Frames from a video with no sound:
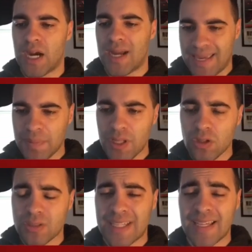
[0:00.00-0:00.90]
It can be a
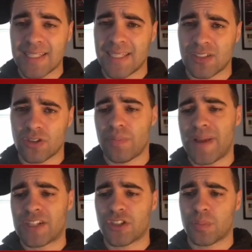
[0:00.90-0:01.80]
little dead in certain
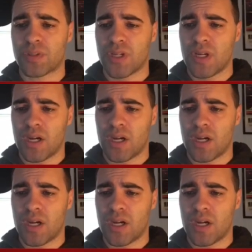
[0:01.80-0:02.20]
matchups.